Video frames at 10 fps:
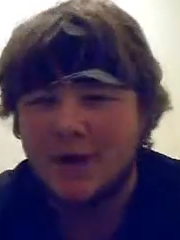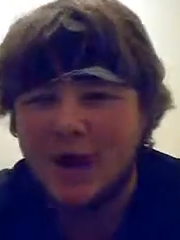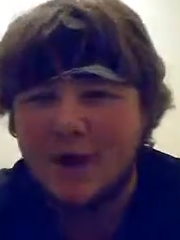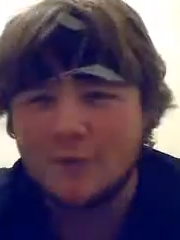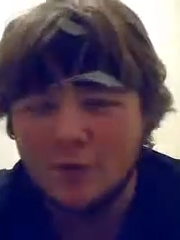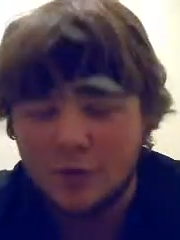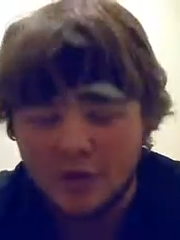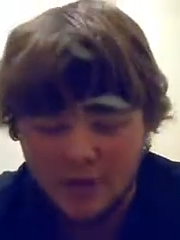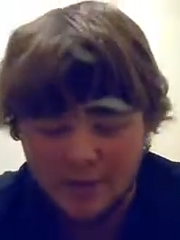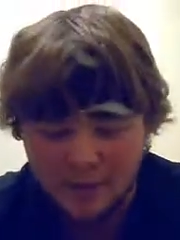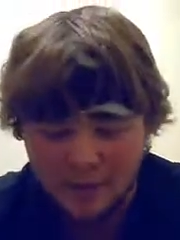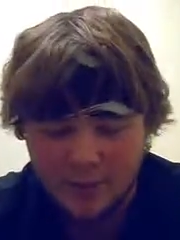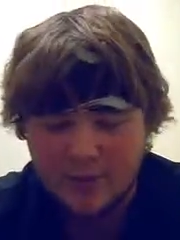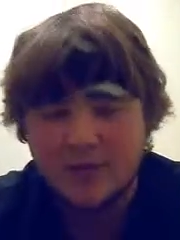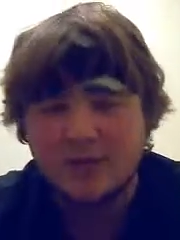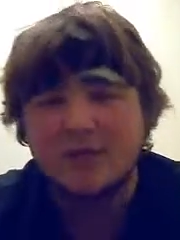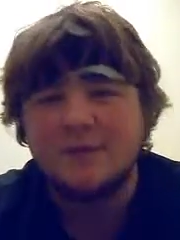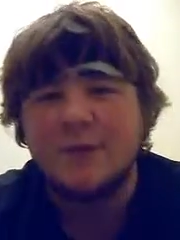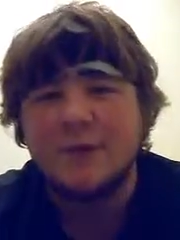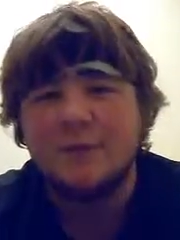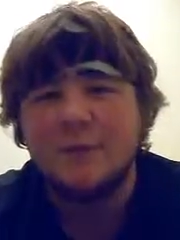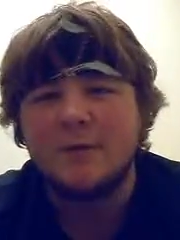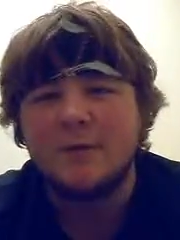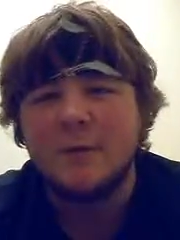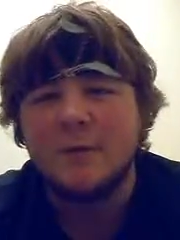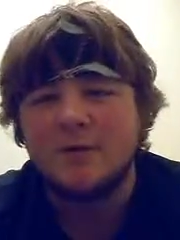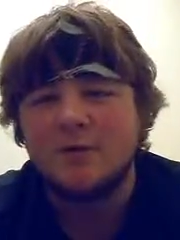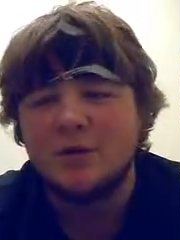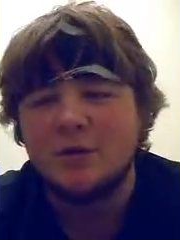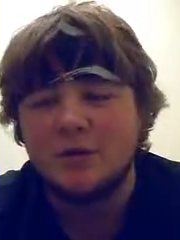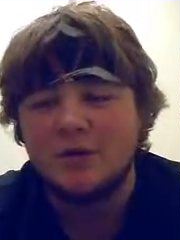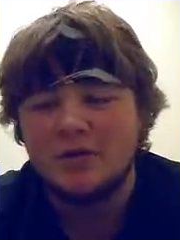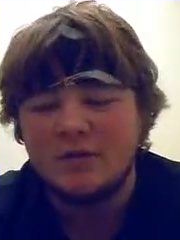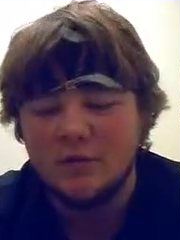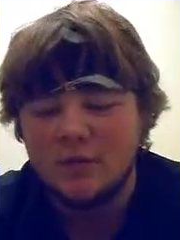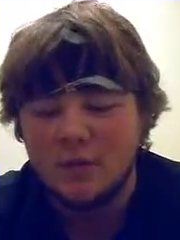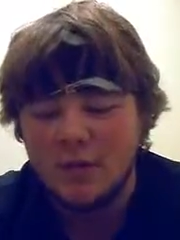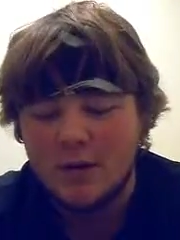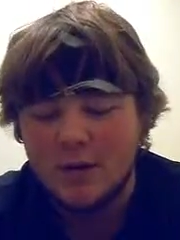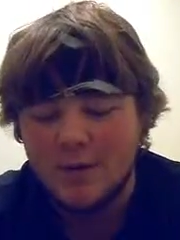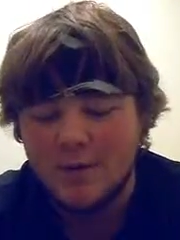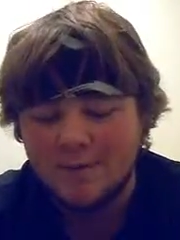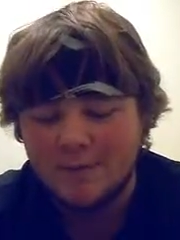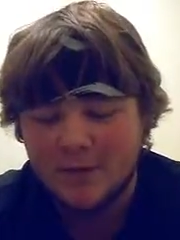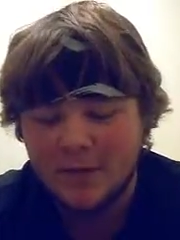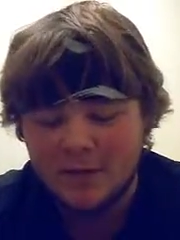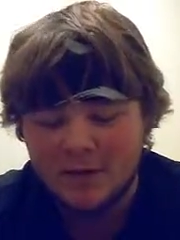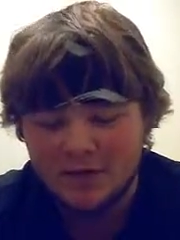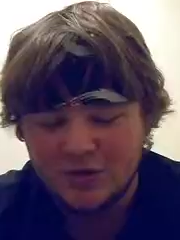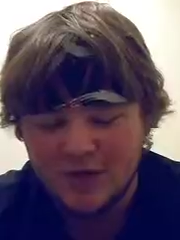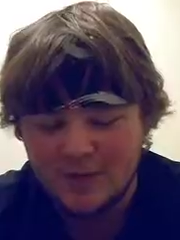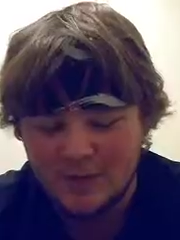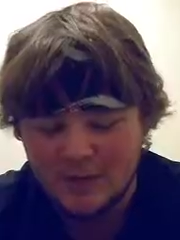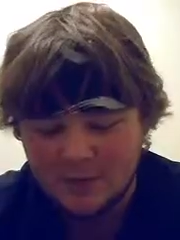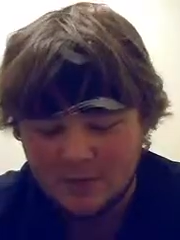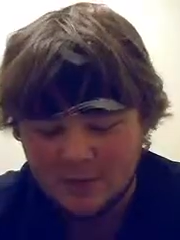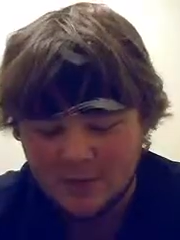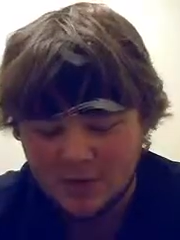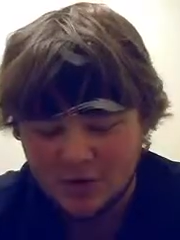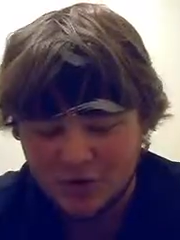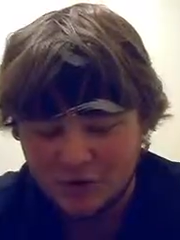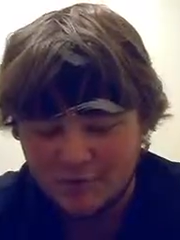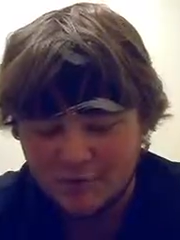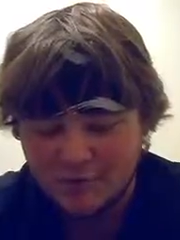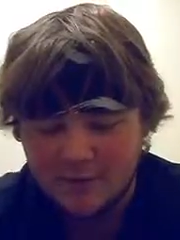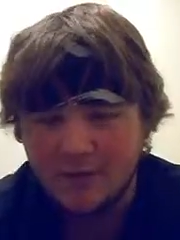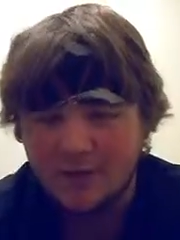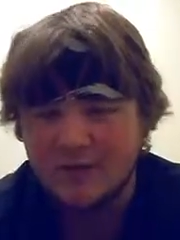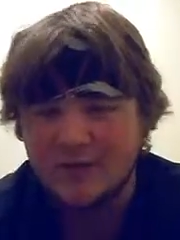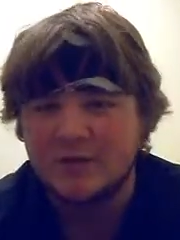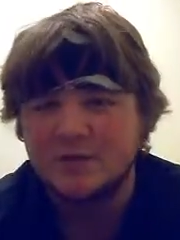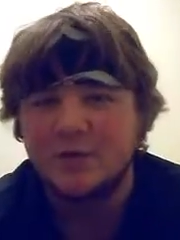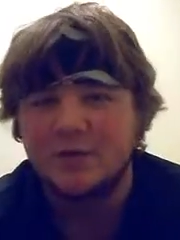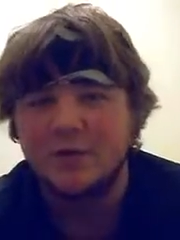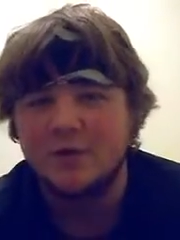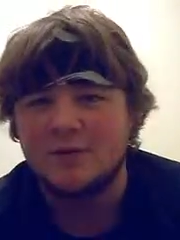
but I'd have to look it up in the book because I forgot to mark the page number. So I think I'll just end this with the picture of Carl Sagan's book